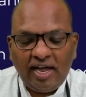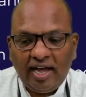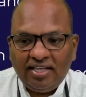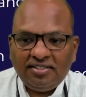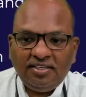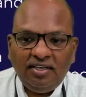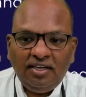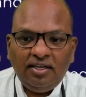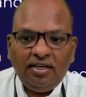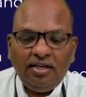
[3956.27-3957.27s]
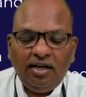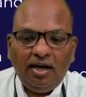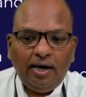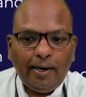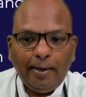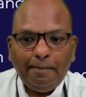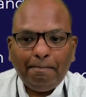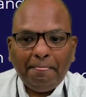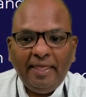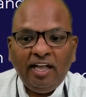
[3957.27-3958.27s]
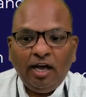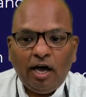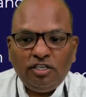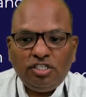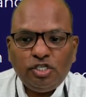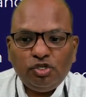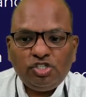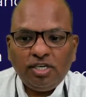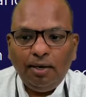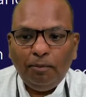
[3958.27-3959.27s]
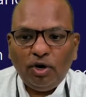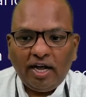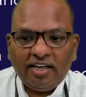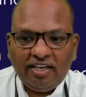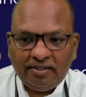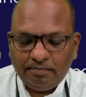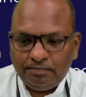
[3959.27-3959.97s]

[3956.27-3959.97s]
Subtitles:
as a constitutional monarchy.